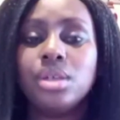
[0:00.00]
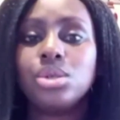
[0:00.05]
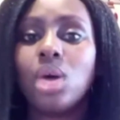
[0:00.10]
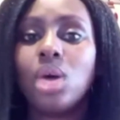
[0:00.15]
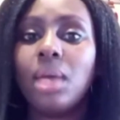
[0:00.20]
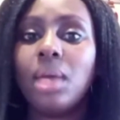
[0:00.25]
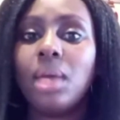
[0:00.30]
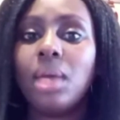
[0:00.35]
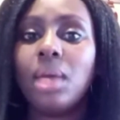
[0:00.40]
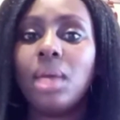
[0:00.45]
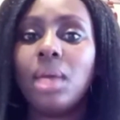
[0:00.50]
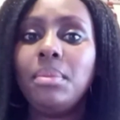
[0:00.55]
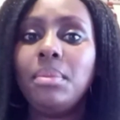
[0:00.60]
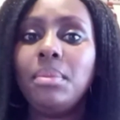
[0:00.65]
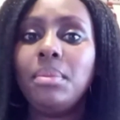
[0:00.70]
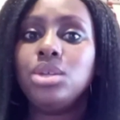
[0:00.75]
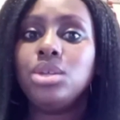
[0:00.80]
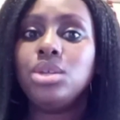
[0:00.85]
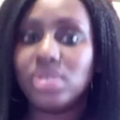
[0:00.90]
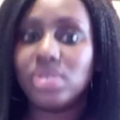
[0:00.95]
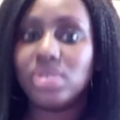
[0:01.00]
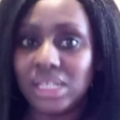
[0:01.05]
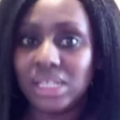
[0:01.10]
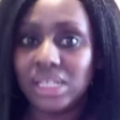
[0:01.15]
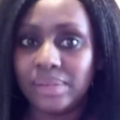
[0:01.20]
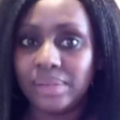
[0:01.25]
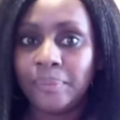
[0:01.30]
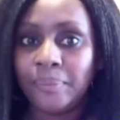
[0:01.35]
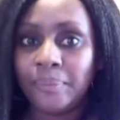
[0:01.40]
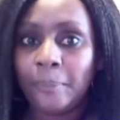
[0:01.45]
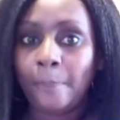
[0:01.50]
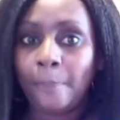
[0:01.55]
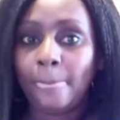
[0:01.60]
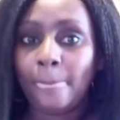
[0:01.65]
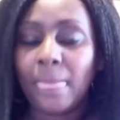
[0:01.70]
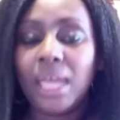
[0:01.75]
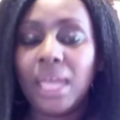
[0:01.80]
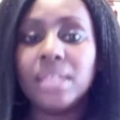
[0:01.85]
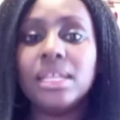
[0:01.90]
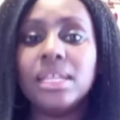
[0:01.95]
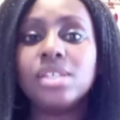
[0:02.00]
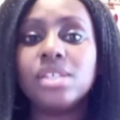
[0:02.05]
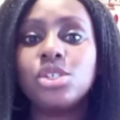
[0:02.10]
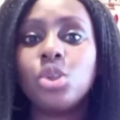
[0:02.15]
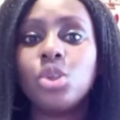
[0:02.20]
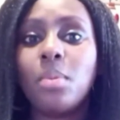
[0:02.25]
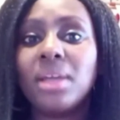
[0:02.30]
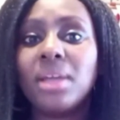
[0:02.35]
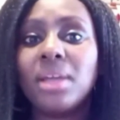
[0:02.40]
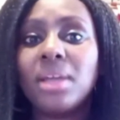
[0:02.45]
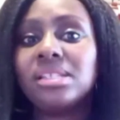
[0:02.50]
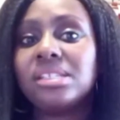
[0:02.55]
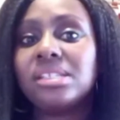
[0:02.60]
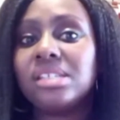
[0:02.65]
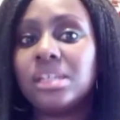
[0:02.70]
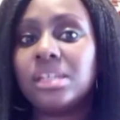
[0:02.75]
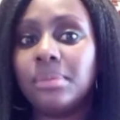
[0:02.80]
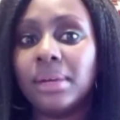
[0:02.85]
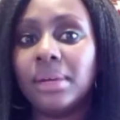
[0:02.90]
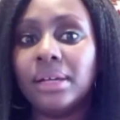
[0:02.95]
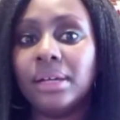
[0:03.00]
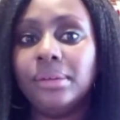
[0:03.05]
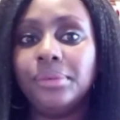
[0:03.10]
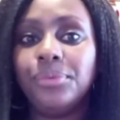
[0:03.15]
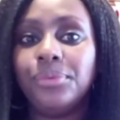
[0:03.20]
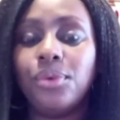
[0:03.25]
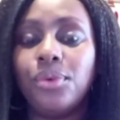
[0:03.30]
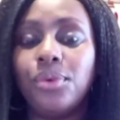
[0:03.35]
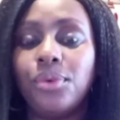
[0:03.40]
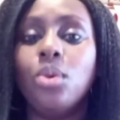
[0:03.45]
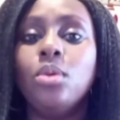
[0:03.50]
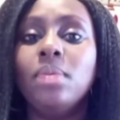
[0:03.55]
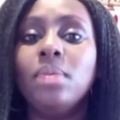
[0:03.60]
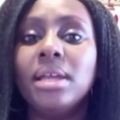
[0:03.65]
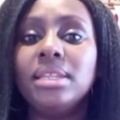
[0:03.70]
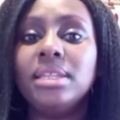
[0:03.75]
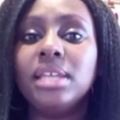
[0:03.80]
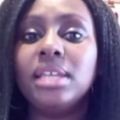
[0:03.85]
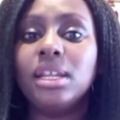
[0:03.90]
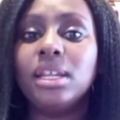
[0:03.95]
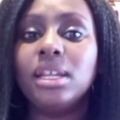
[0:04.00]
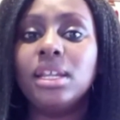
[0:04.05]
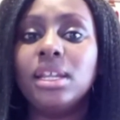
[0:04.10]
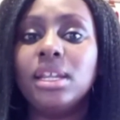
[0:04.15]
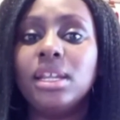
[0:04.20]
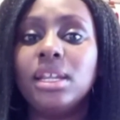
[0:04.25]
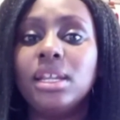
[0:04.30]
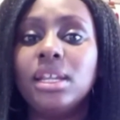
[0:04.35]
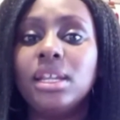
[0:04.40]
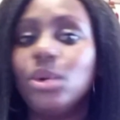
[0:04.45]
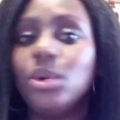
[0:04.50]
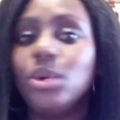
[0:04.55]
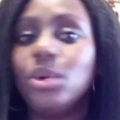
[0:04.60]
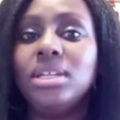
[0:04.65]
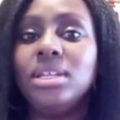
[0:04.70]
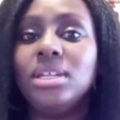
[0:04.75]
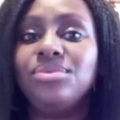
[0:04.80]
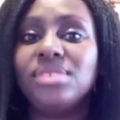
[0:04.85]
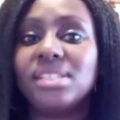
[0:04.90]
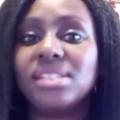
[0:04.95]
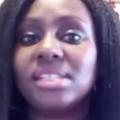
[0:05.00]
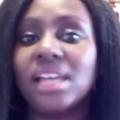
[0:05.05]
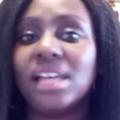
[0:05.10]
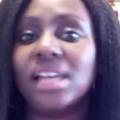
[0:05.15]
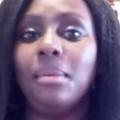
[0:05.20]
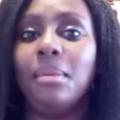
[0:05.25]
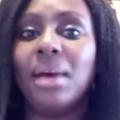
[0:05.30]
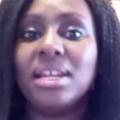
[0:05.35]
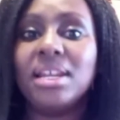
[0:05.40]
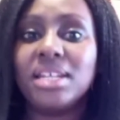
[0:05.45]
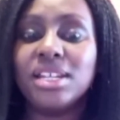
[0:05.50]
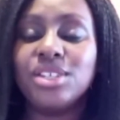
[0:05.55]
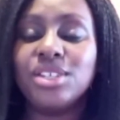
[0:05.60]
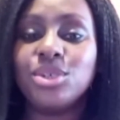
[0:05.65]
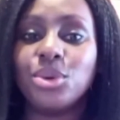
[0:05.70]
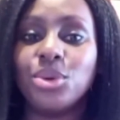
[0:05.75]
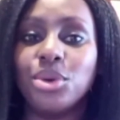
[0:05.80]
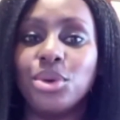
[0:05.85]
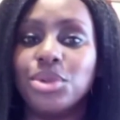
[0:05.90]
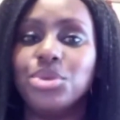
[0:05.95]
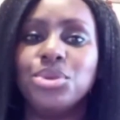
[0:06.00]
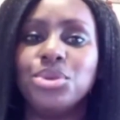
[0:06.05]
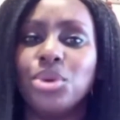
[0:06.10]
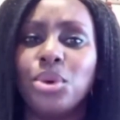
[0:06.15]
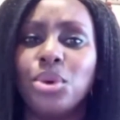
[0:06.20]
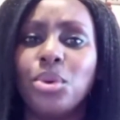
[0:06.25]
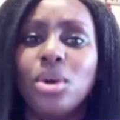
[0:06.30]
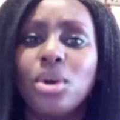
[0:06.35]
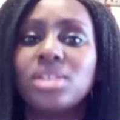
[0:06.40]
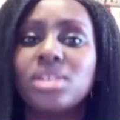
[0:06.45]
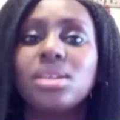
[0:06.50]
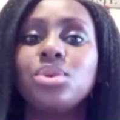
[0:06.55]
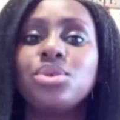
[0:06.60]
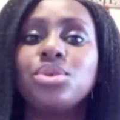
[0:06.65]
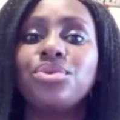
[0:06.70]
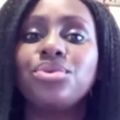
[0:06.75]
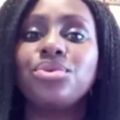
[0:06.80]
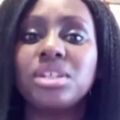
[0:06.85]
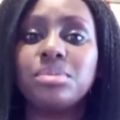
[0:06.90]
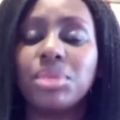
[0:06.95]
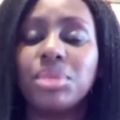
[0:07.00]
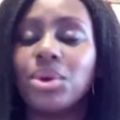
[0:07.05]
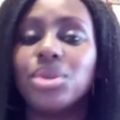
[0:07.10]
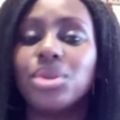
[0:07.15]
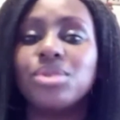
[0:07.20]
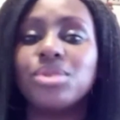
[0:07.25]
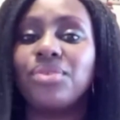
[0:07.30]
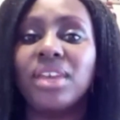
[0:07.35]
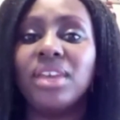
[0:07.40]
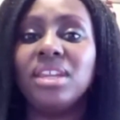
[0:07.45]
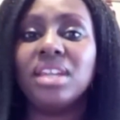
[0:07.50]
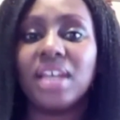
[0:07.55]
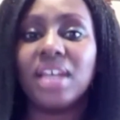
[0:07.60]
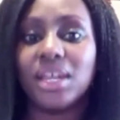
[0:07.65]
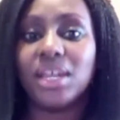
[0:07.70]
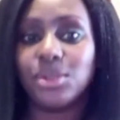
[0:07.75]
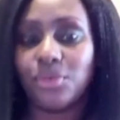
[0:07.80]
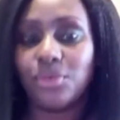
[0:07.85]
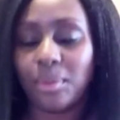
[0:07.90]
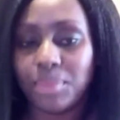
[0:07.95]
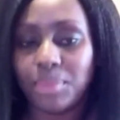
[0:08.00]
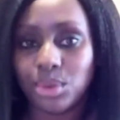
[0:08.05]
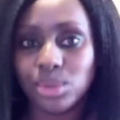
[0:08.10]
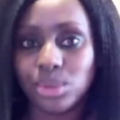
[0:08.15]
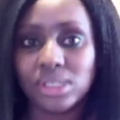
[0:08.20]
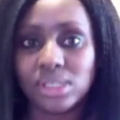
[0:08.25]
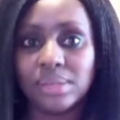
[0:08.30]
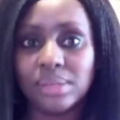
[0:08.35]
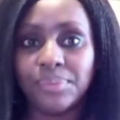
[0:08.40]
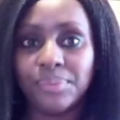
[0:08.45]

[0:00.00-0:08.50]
So, I mean, you stay. And there's so much stigma for a woman then who leaves a marriage or, you know, walks out of it because of any kind of abuse.